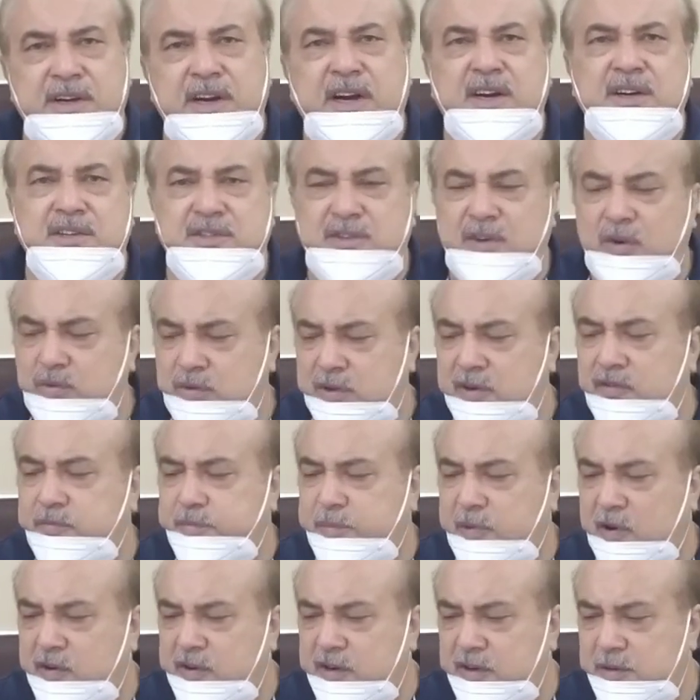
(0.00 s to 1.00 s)
That is
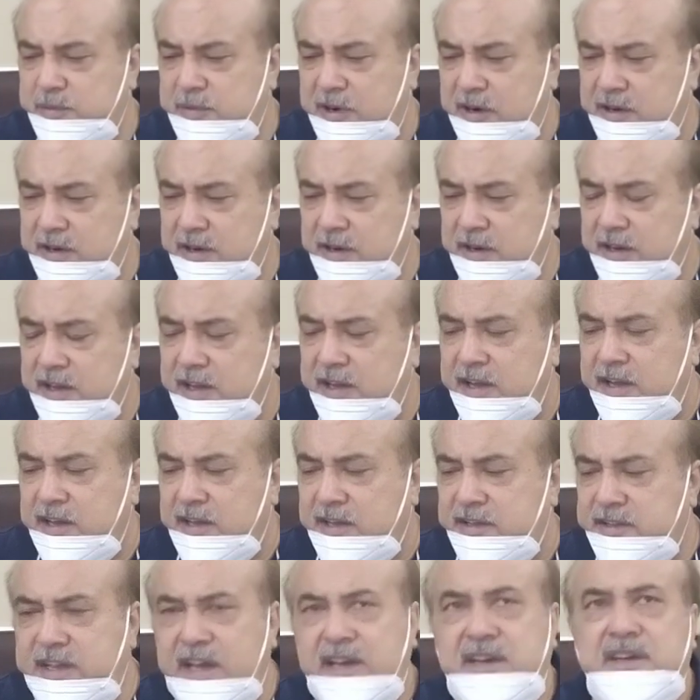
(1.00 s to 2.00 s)
out-of-pocket model.
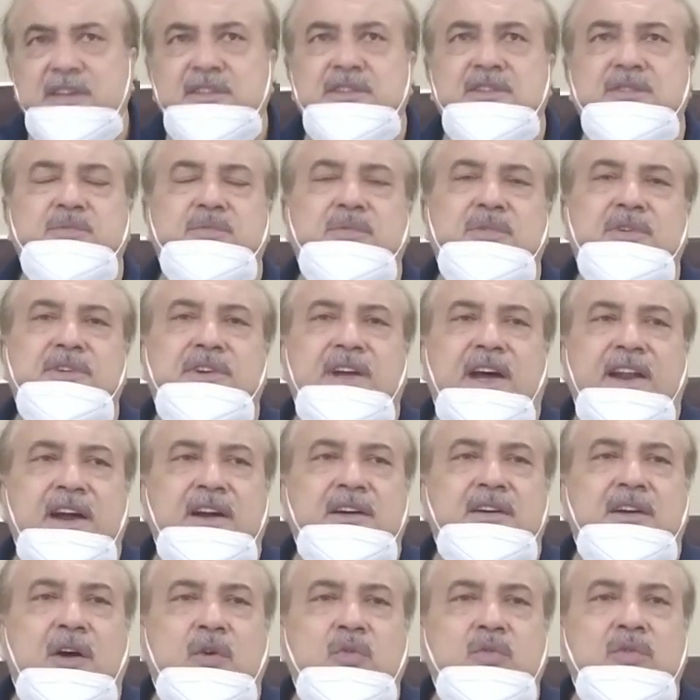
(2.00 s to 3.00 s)
Then is
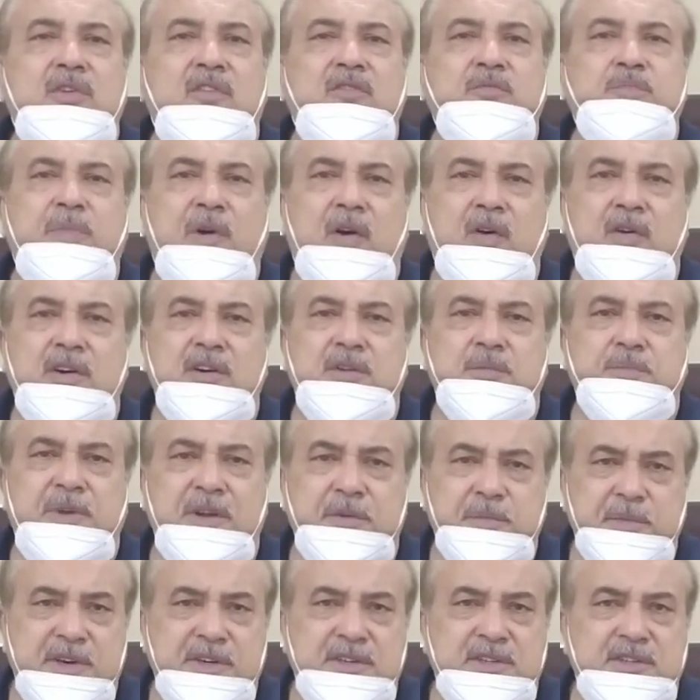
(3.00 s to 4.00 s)
direct out-of-pocket
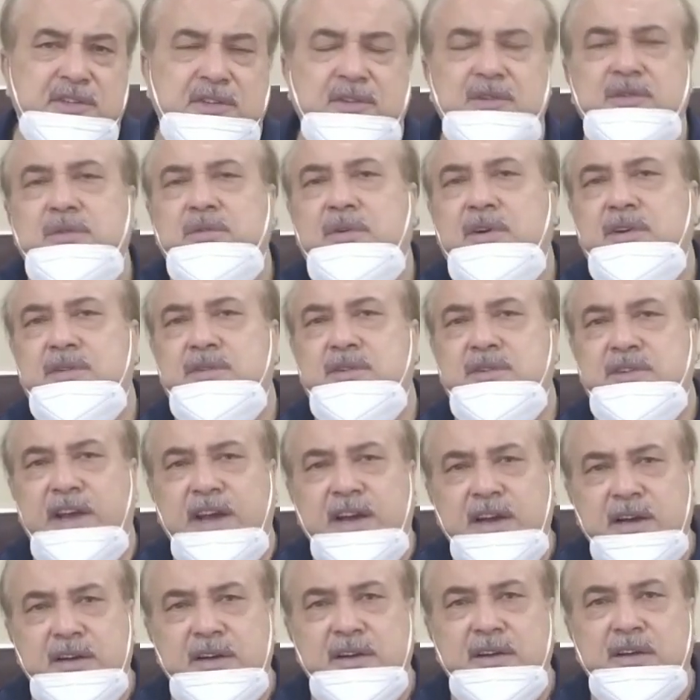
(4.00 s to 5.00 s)
payments. You are
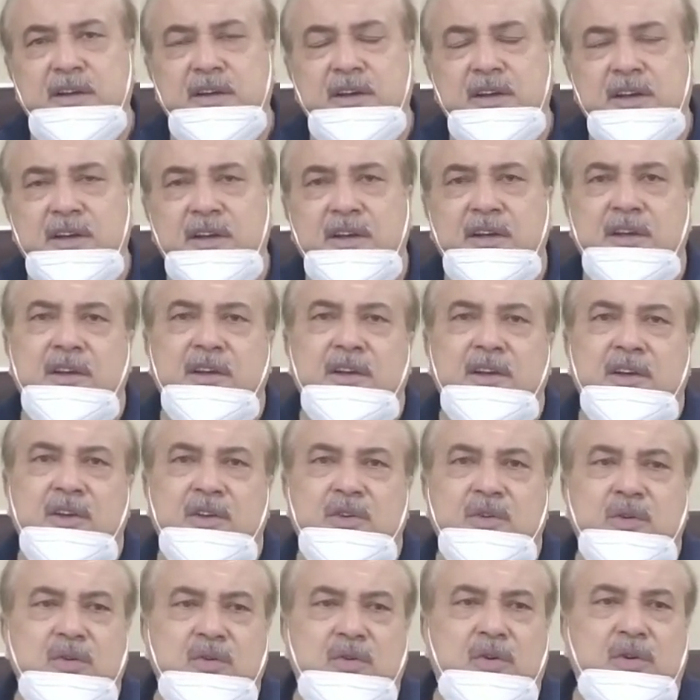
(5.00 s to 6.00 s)
sick,
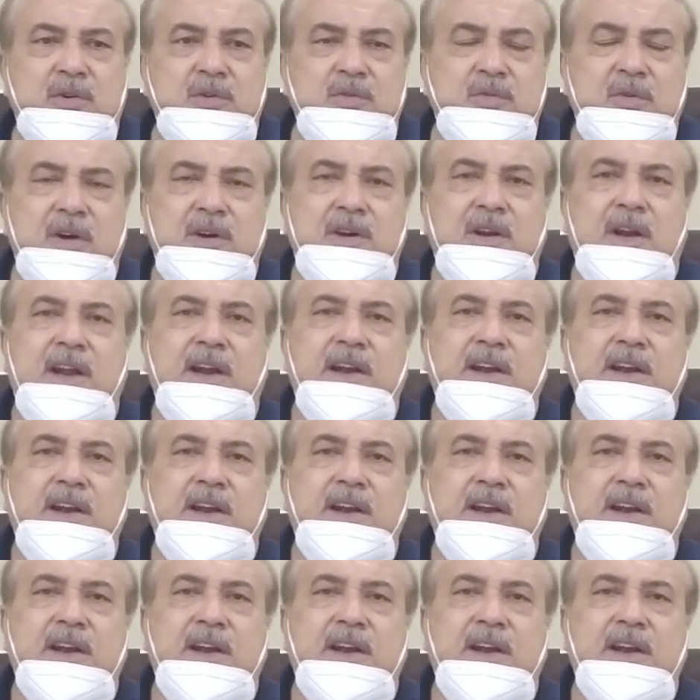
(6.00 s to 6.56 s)
you go to a